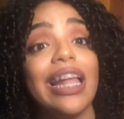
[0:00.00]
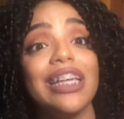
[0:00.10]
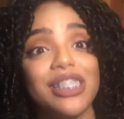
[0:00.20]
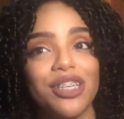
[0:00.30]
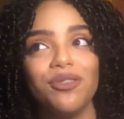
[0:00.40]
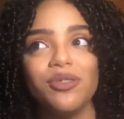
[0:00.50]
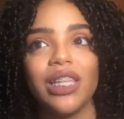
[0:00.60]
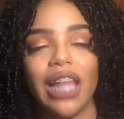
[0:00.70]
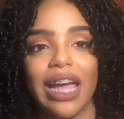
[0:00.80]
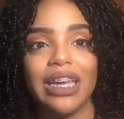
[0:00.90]
excuse the
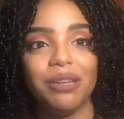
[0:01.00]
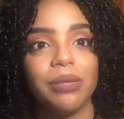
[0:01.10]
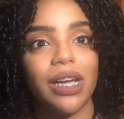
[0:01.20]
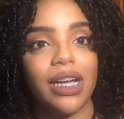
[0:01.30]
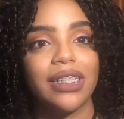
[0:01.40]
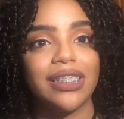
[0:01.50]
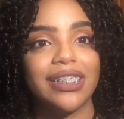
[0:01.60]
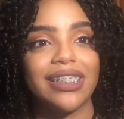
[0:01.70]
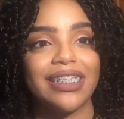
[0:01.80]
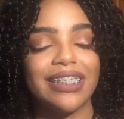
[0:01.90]
lighting because
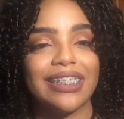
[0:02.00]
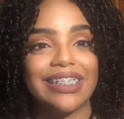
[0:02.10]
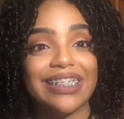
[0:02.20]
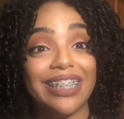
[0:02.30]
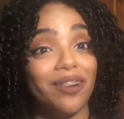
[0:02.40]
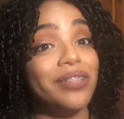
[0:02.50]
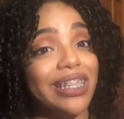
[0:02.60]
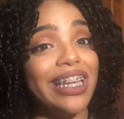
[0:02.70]
only